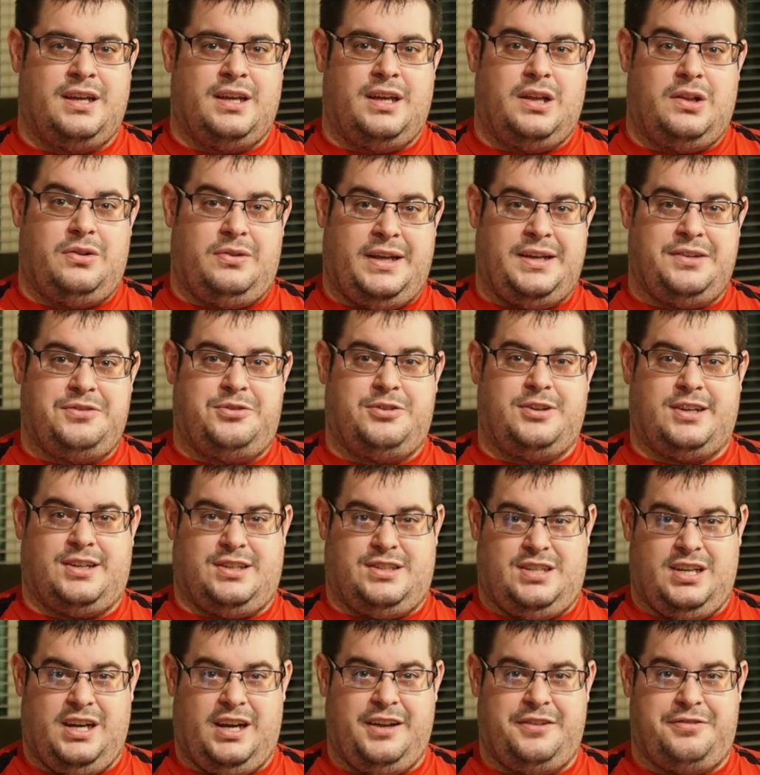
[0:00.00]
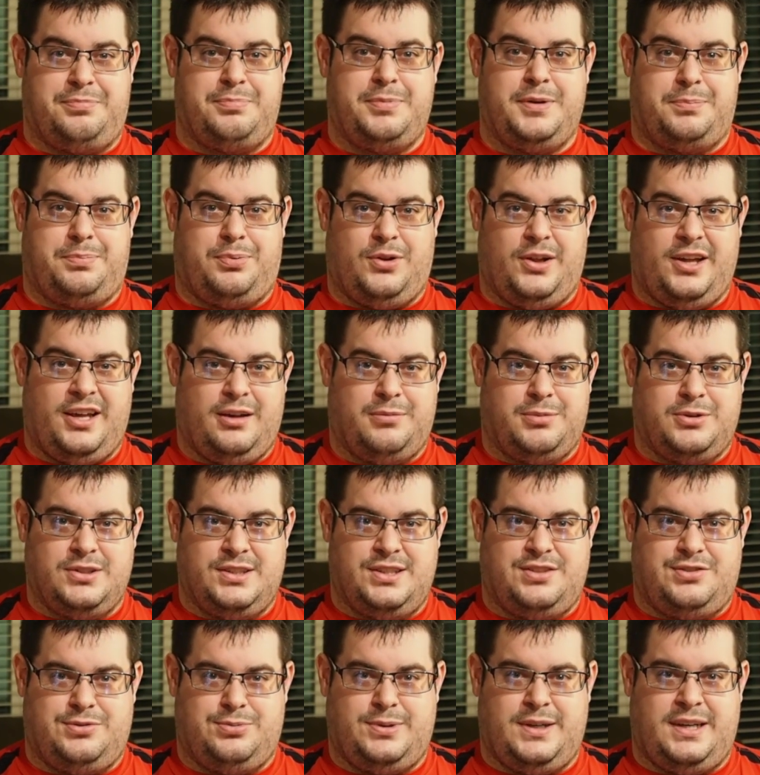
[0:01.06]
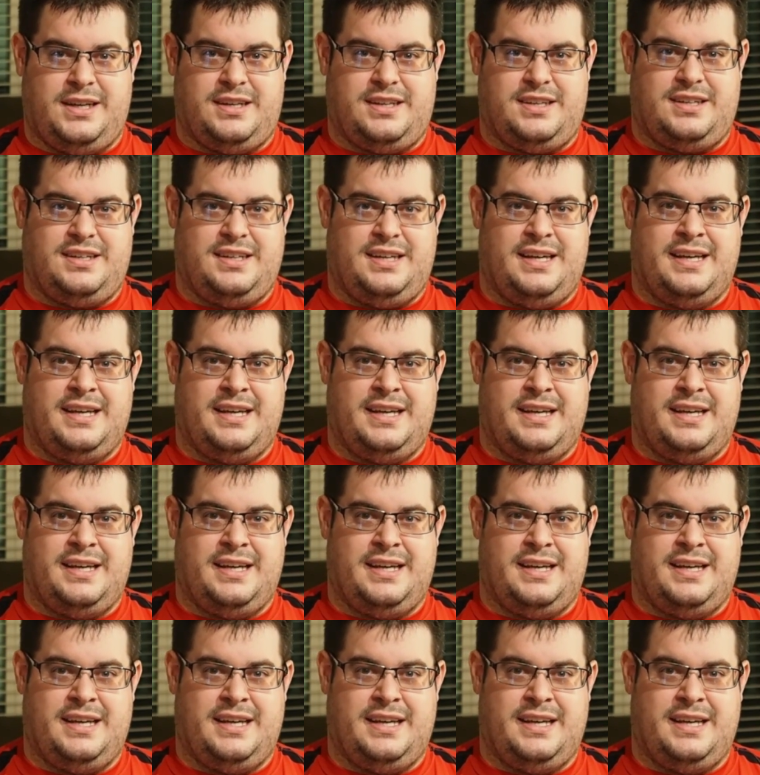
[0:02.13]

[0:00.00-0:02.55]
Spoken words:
Lanes look tough but playable this week,